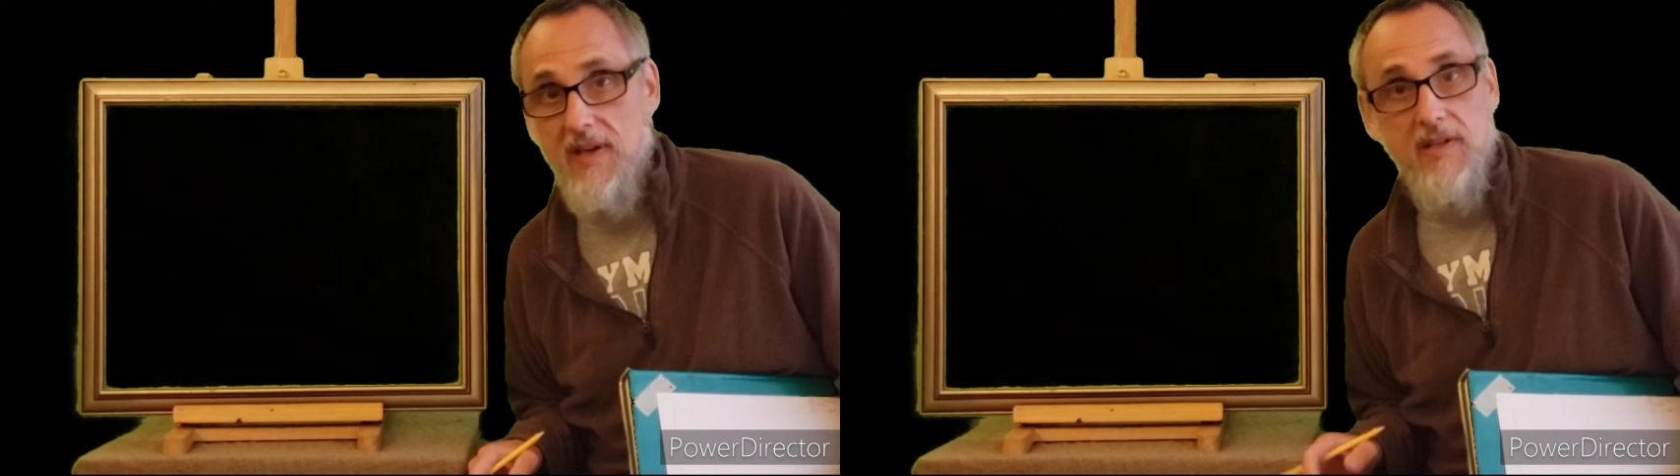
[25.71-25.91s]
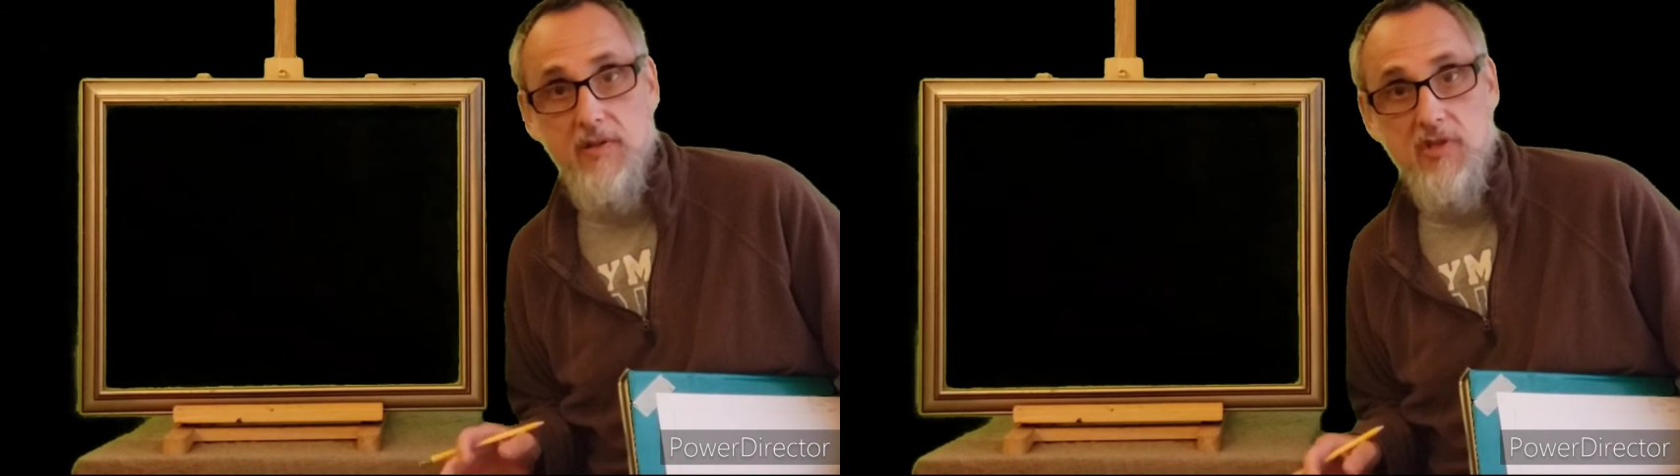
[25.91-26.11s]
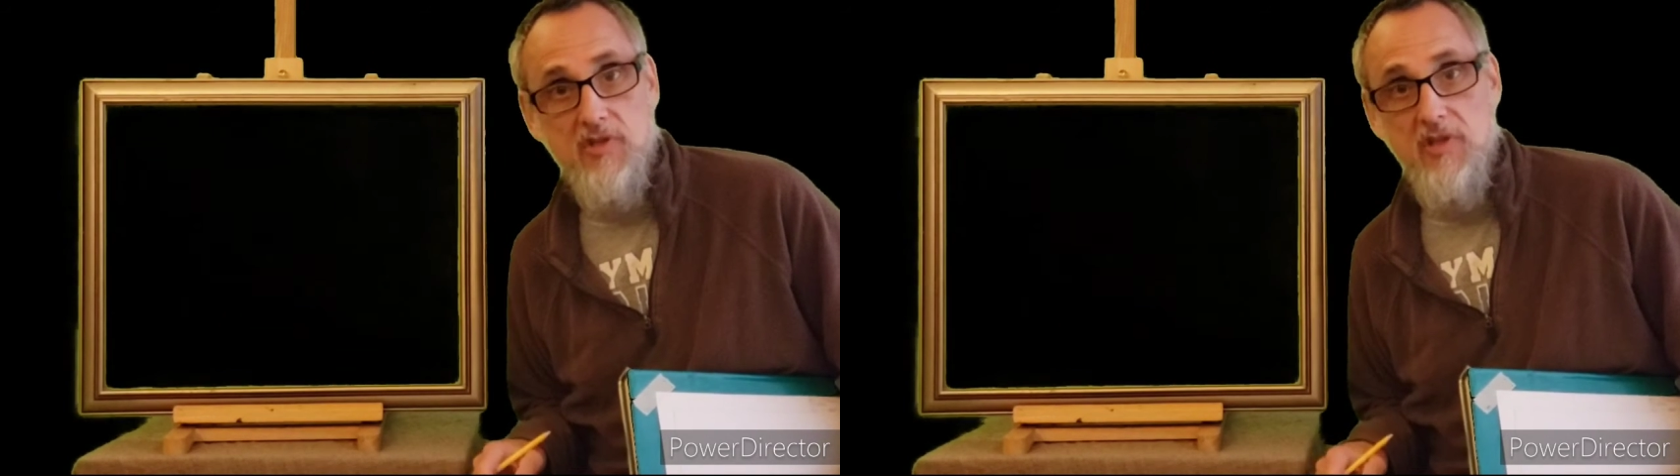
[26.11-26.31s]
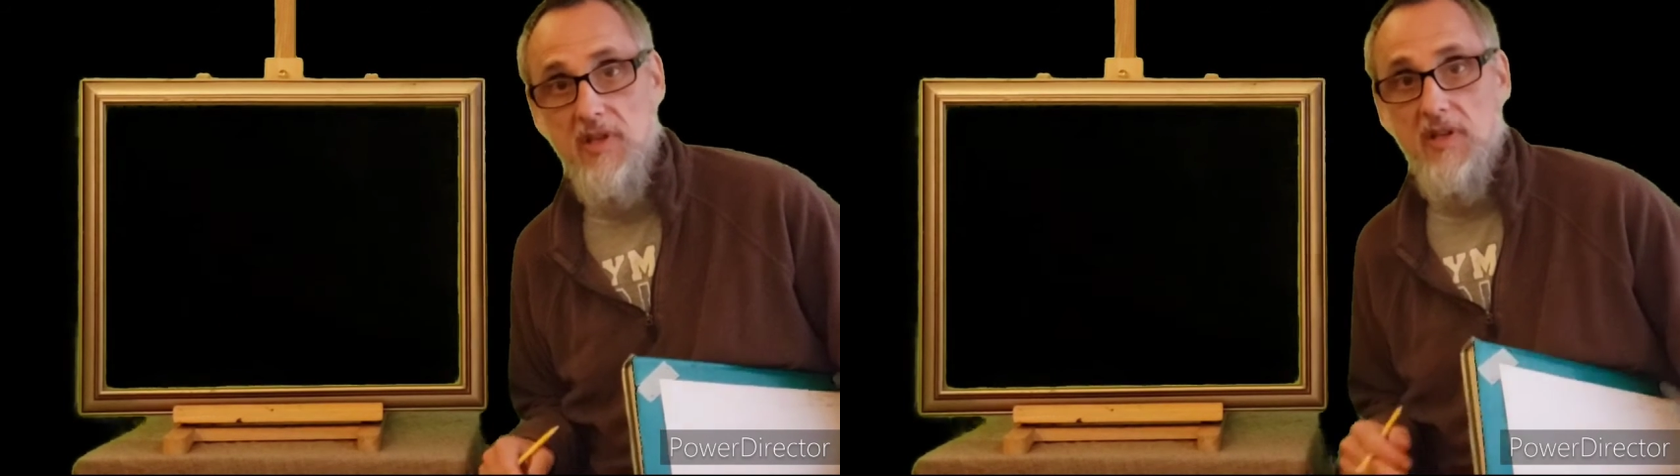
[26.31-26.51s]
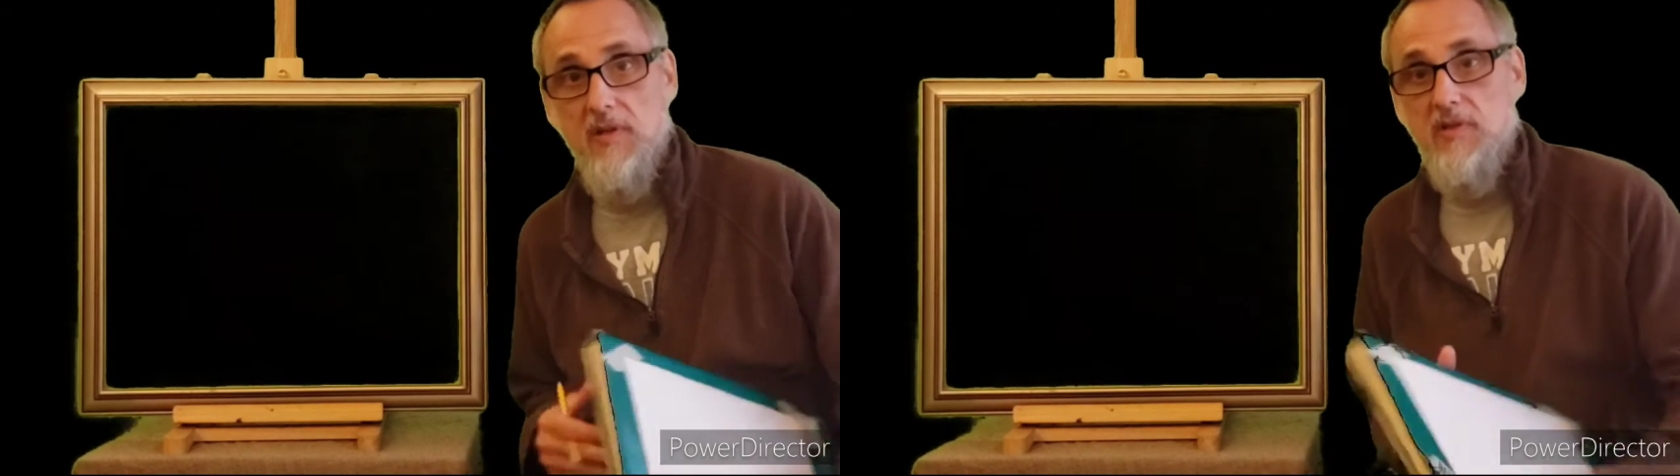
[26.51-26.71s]
You just
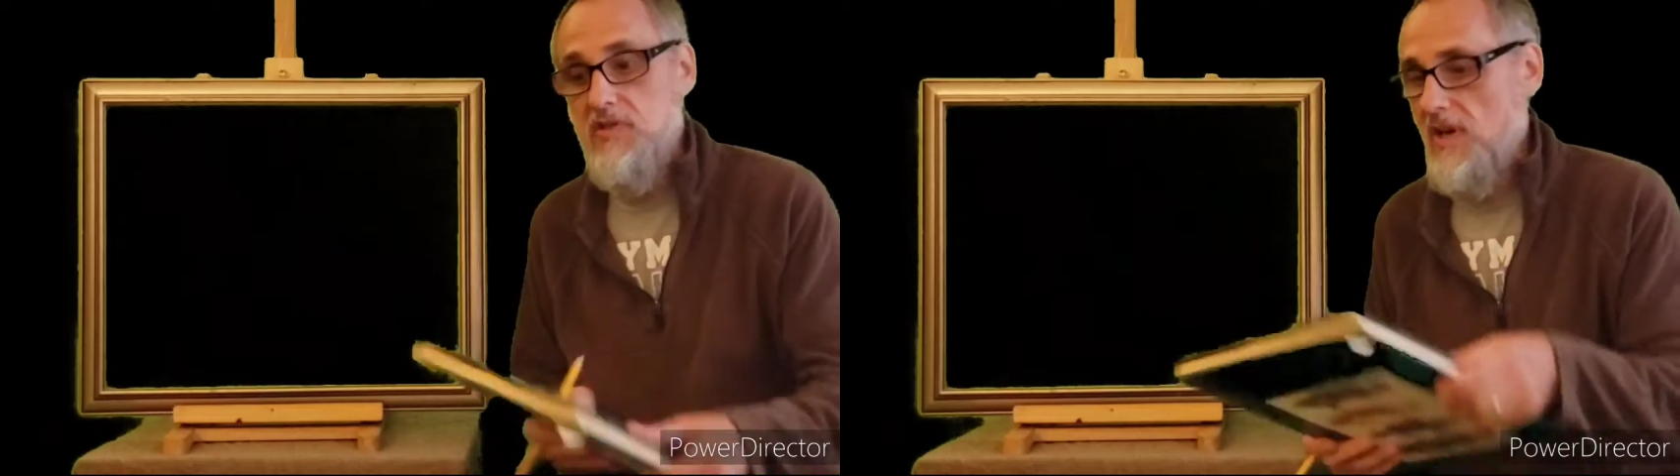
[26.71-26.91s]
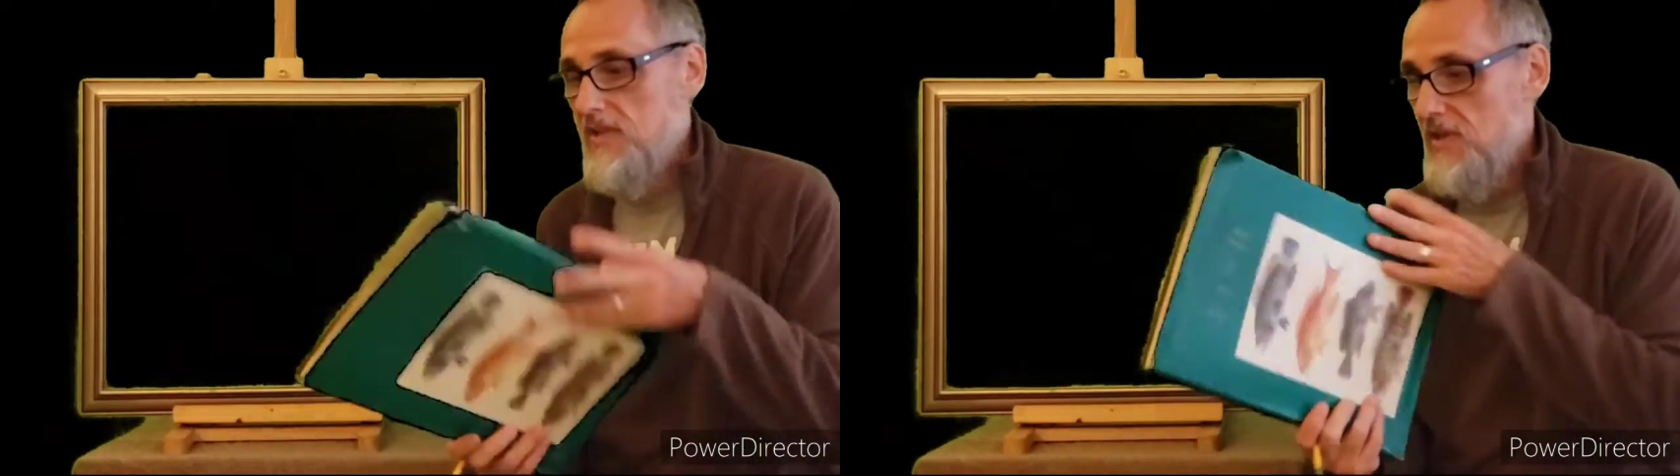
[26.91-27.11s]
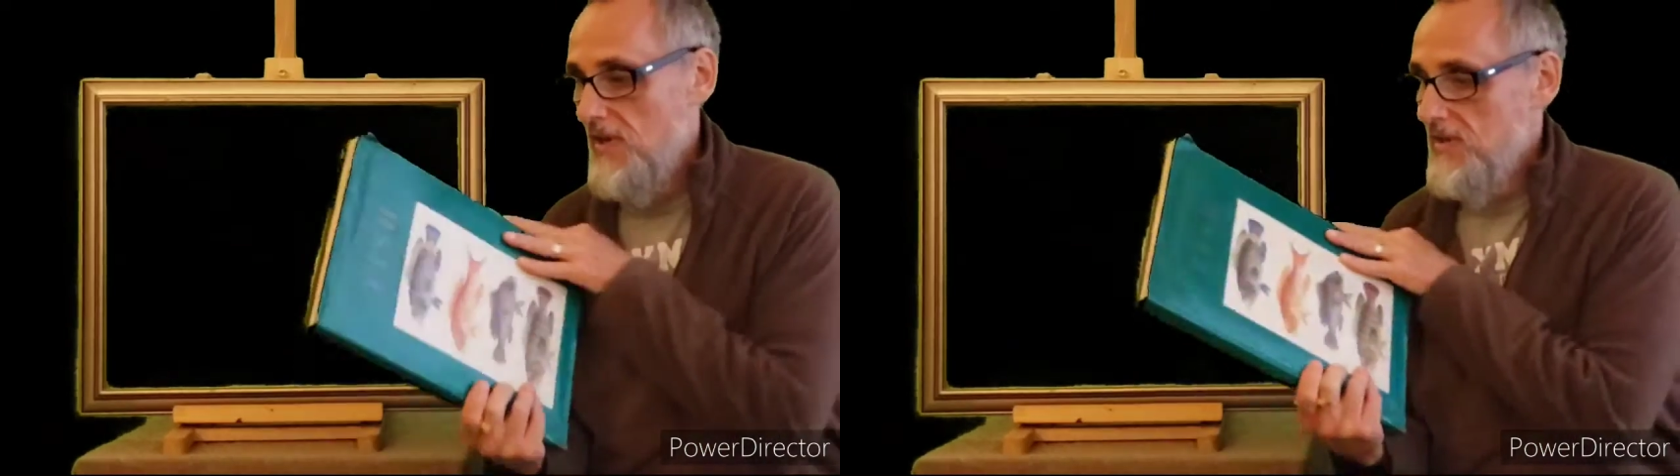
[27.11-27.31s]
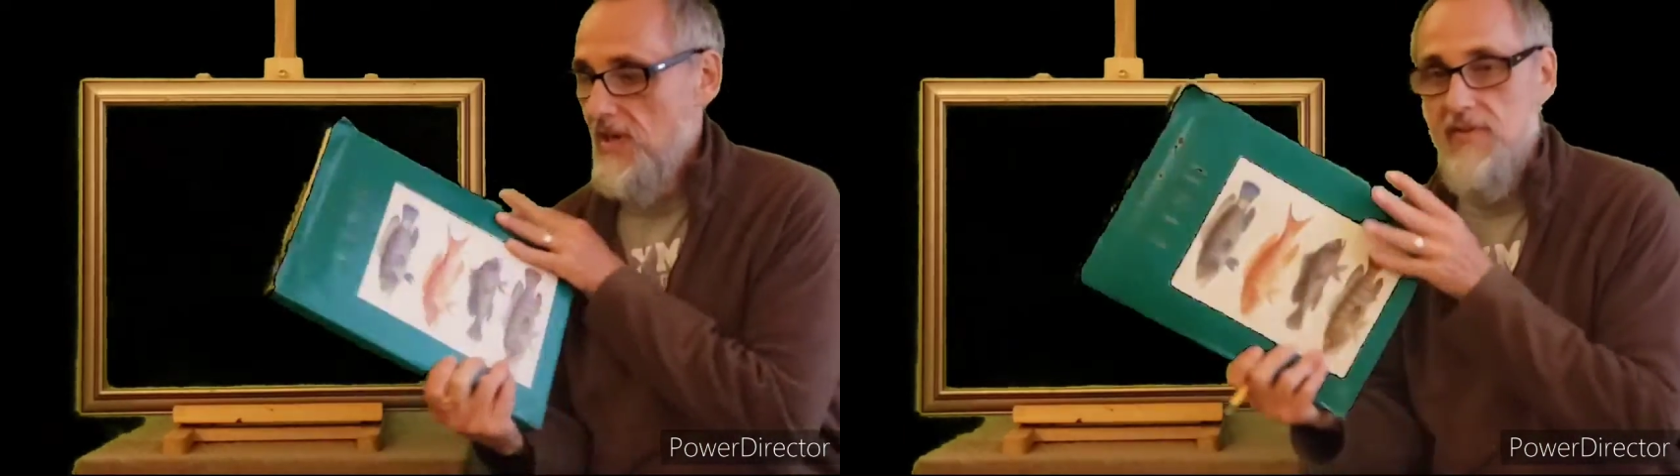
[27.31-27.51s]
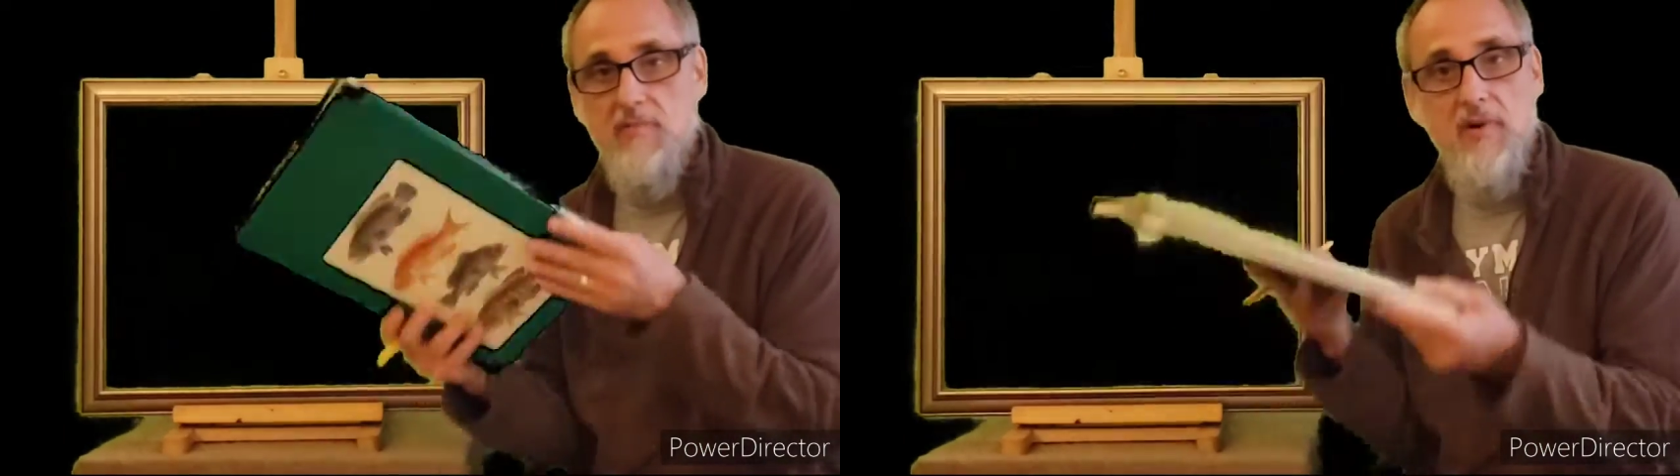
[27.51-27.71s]
need a good size
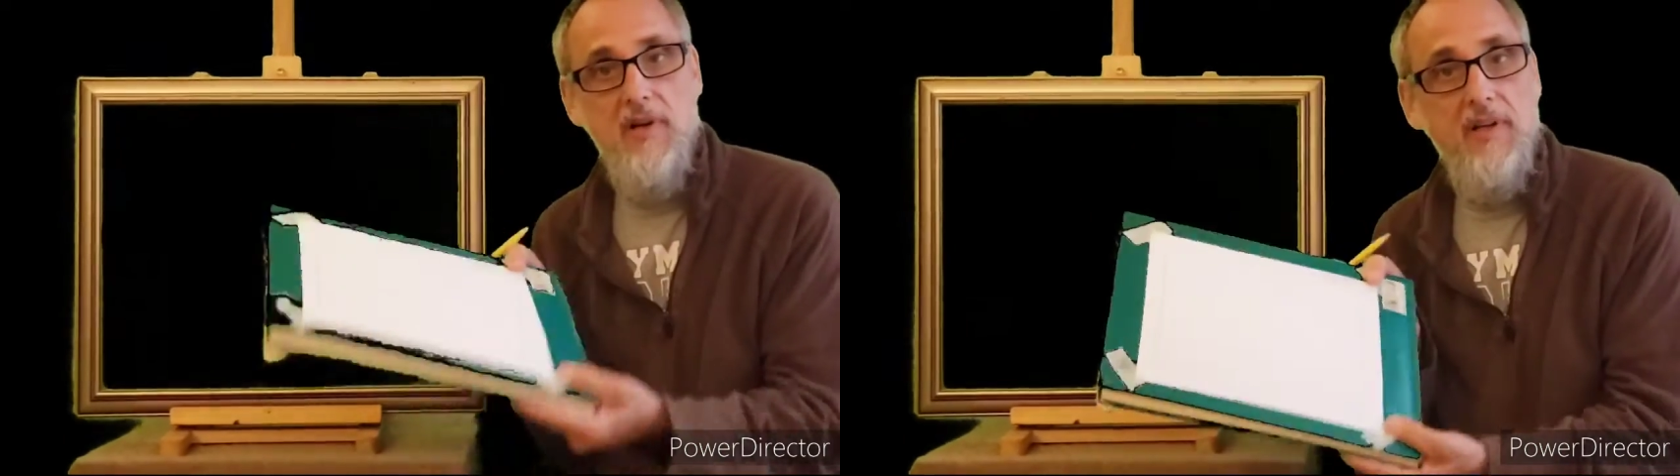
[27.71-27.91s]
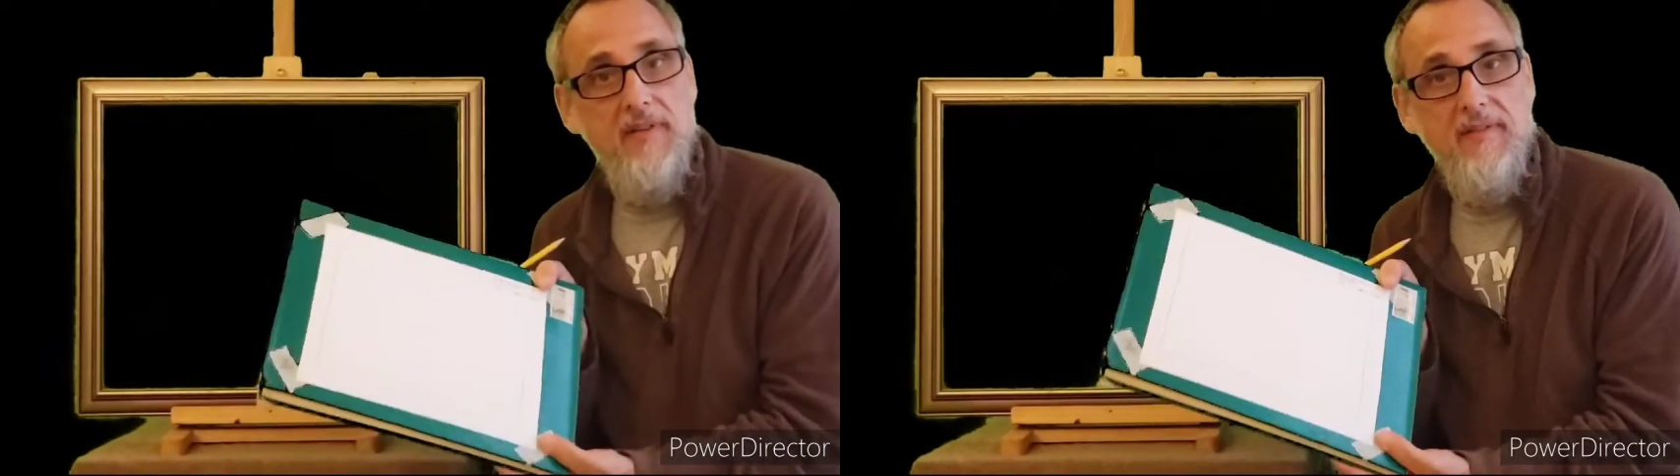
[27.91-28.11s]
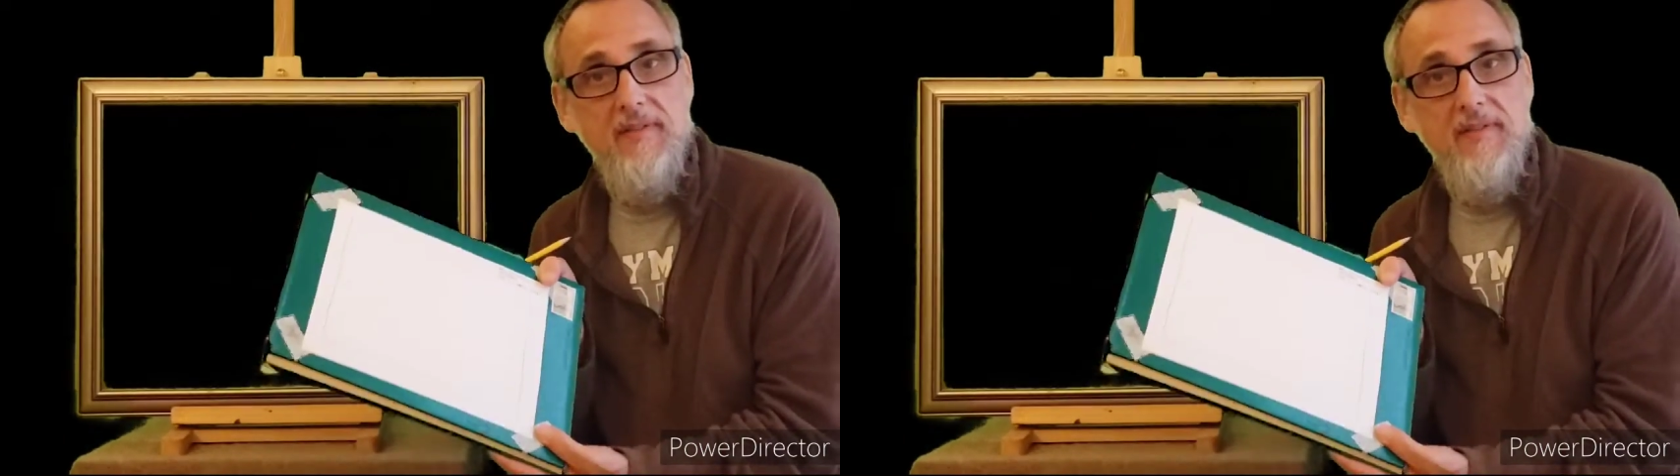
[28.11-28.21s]
hardcover book,